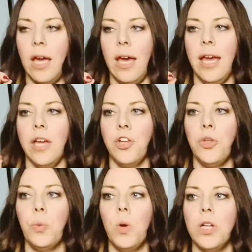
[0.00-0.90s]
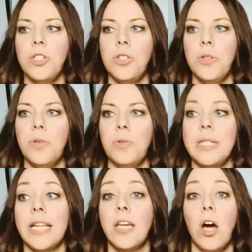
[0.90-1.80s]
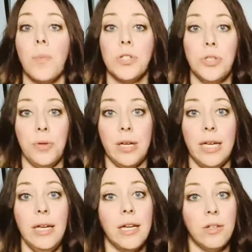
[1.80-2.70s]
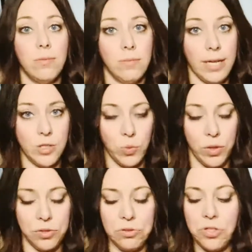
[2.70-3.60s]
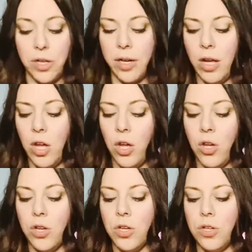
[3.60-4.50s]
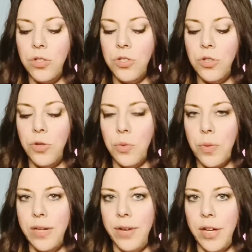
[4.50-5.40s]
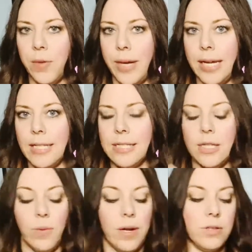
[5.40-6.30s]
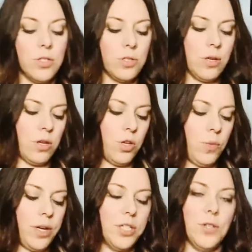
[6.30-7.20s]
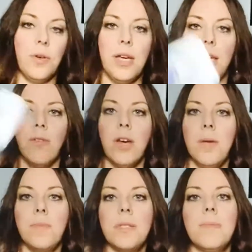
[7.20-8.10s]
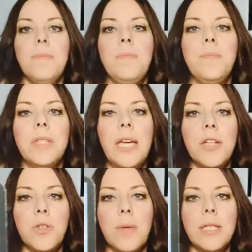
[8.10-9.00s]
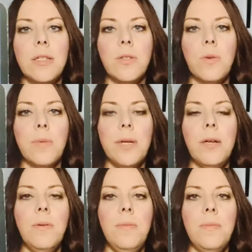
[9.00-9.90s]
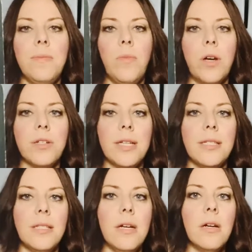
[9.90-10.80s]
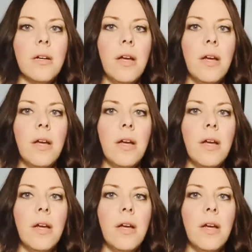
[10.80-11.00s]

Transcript: And you want to take the opportunity, and as well you should, to reevaluate and see what else you want to do. King of Cups, Cancer, Pisces, Scorpio, water signs there.